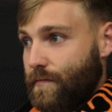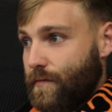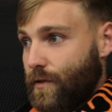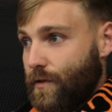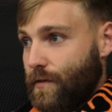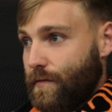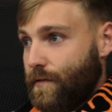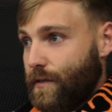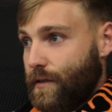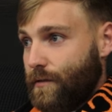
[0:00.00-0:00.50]

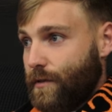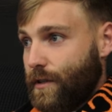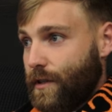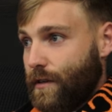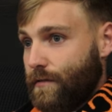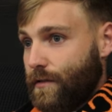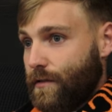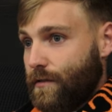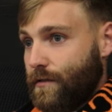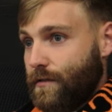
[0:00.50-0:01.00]
hopefully we can
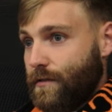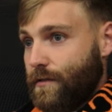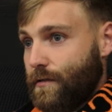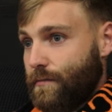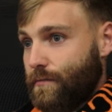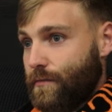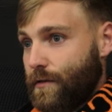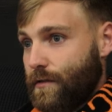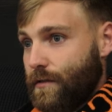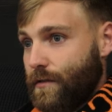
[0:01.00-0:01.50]
have a good
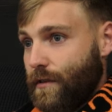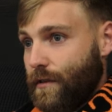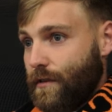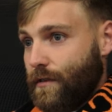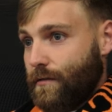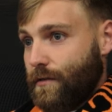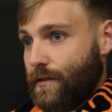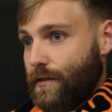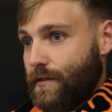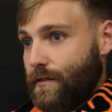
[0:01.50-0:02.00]
cup run
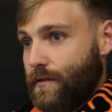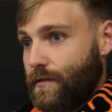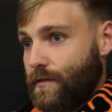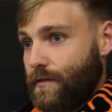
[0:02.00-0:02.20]
along the way.